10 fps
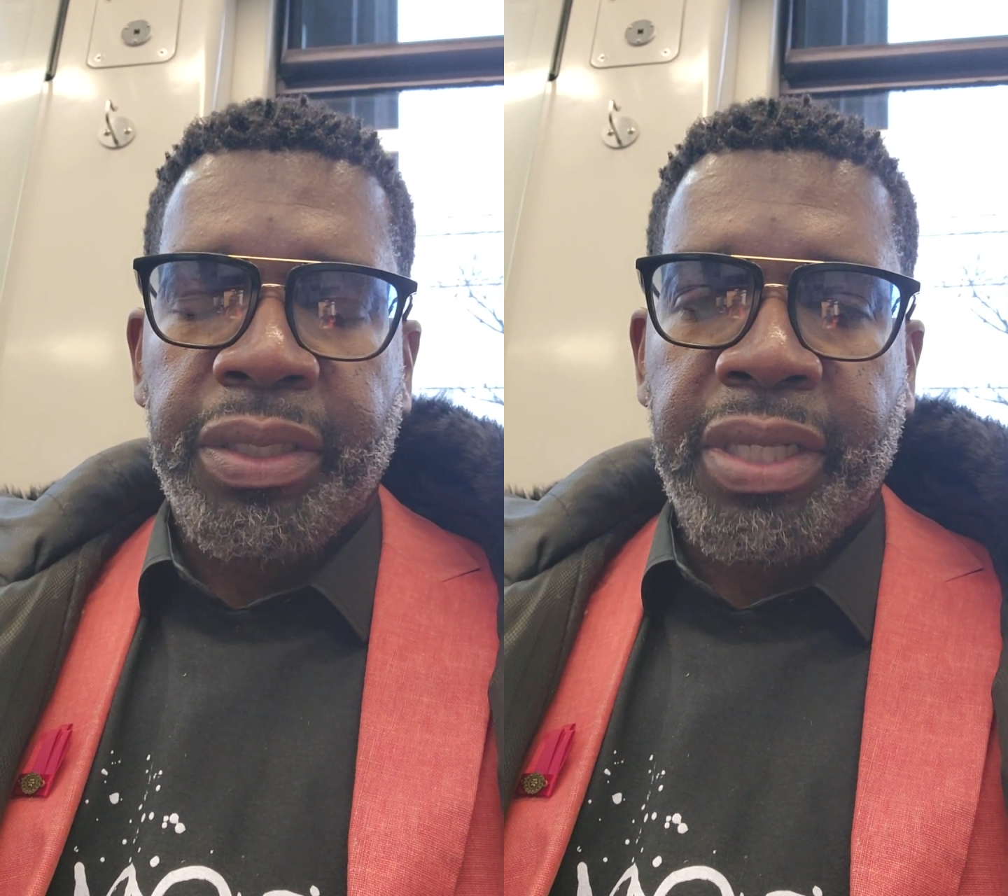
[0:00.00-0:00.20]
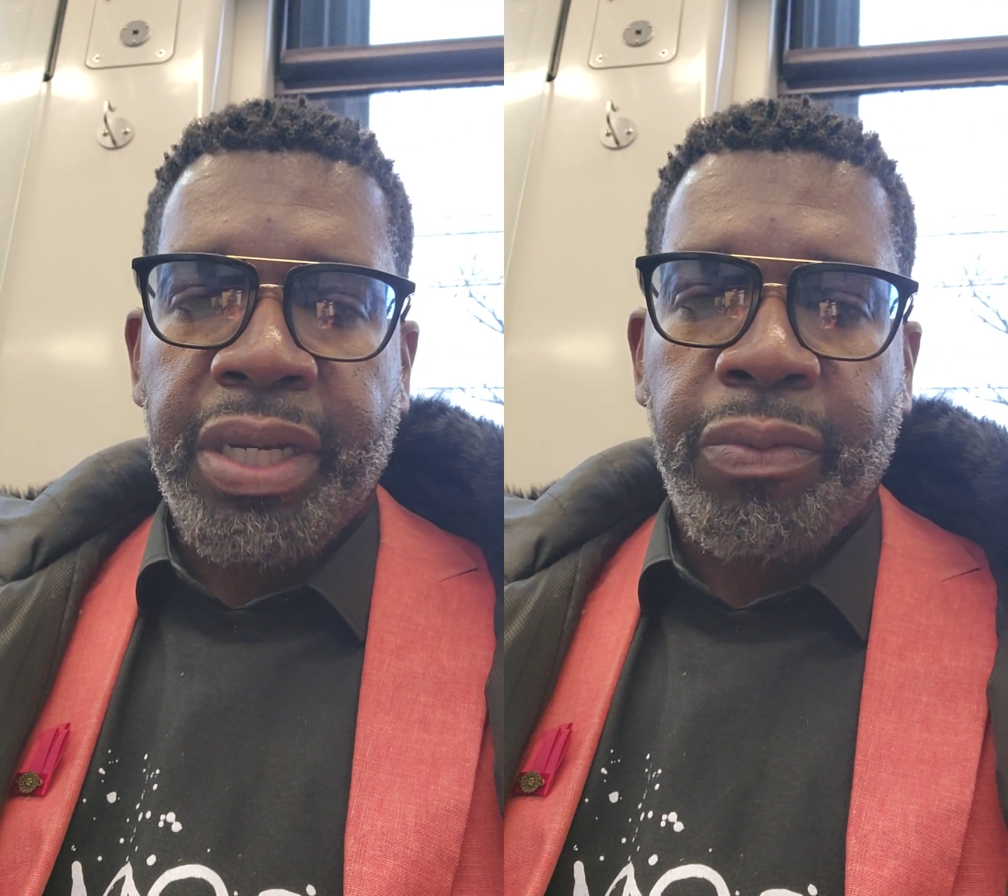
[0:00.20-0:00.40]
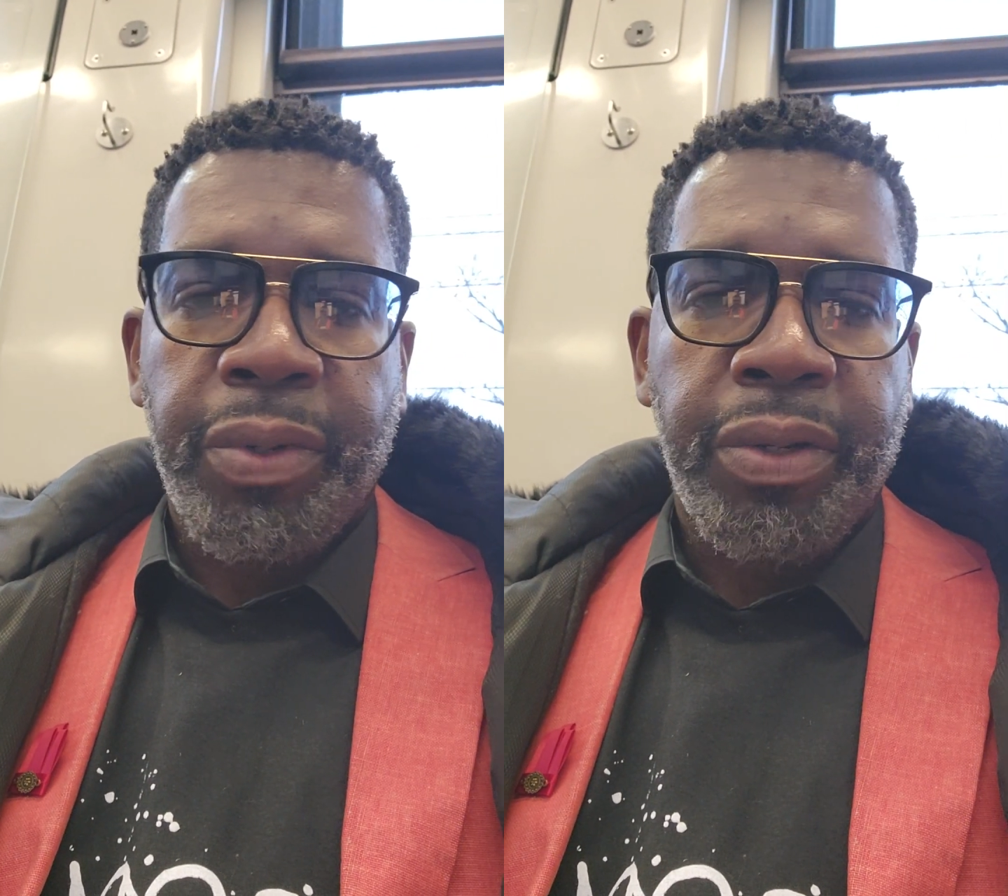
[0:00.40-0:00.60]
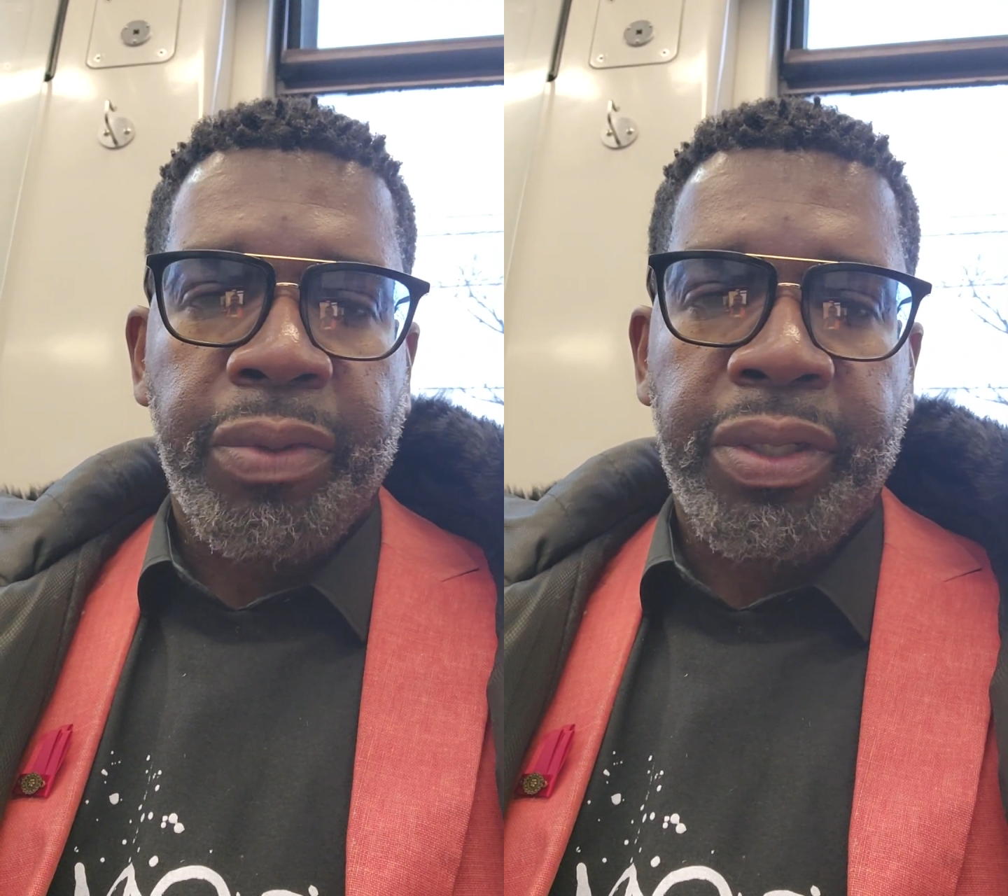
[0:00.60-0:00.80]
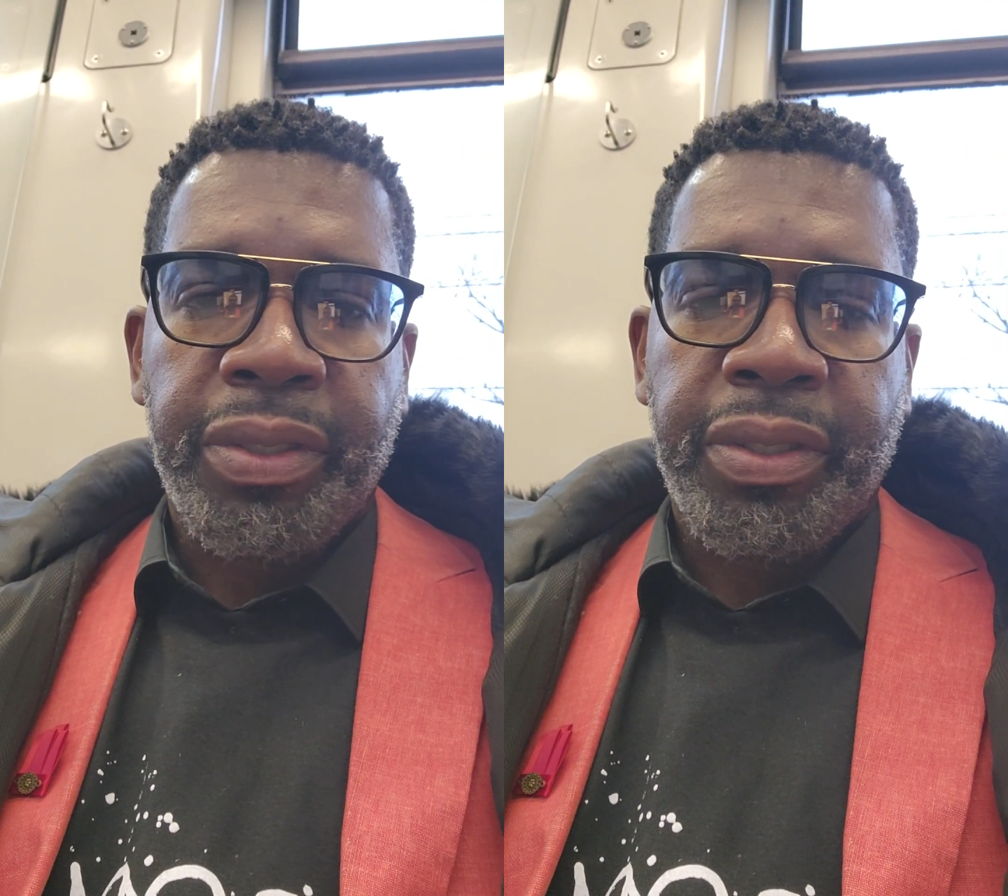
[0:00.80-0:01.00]
is like, where
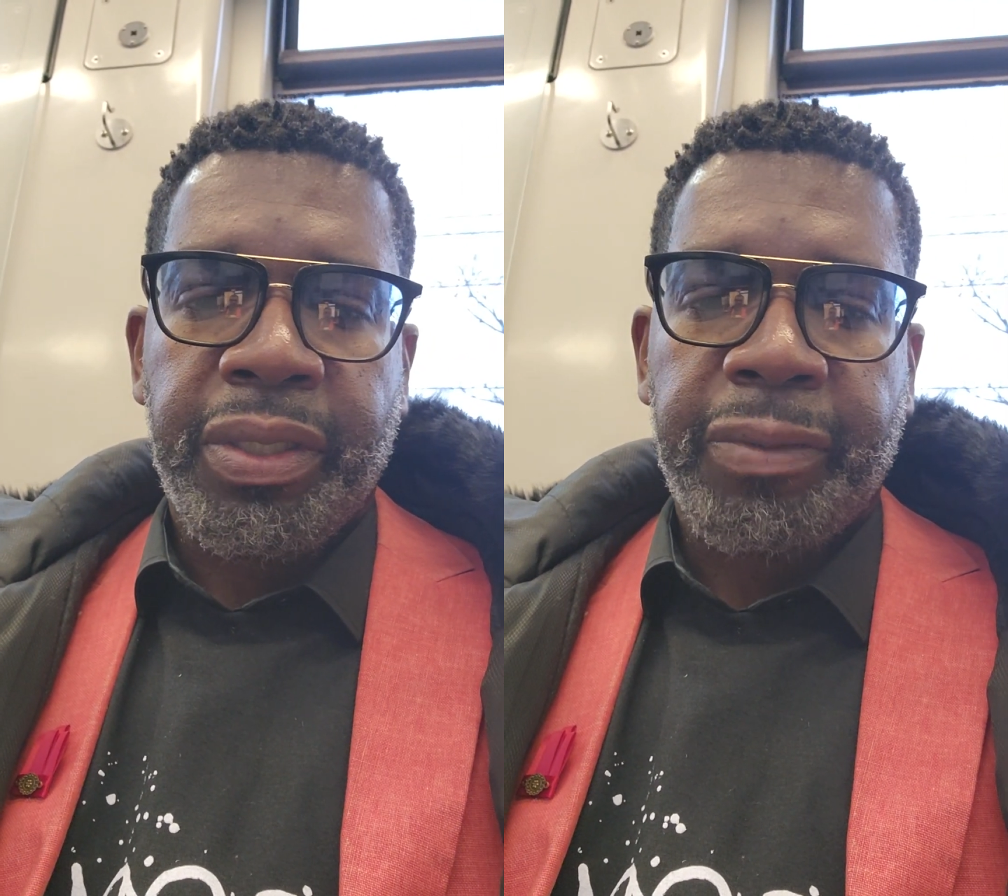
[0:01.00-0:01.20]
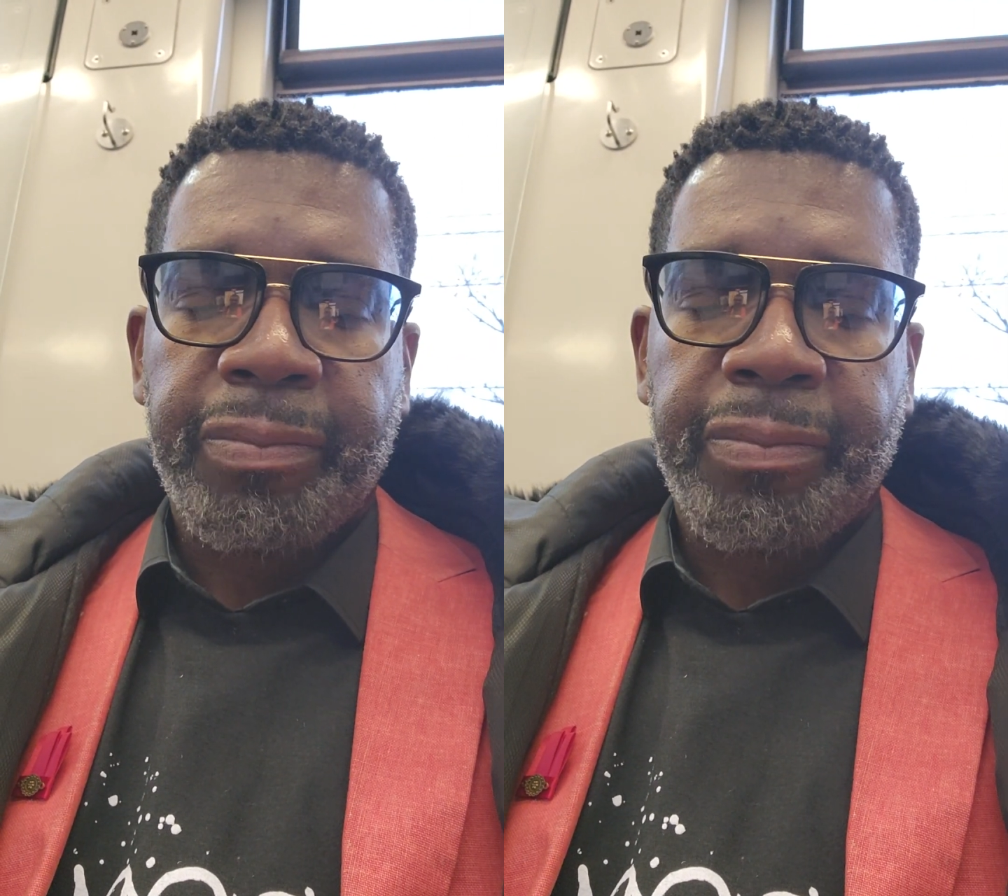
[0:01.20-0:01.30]
was,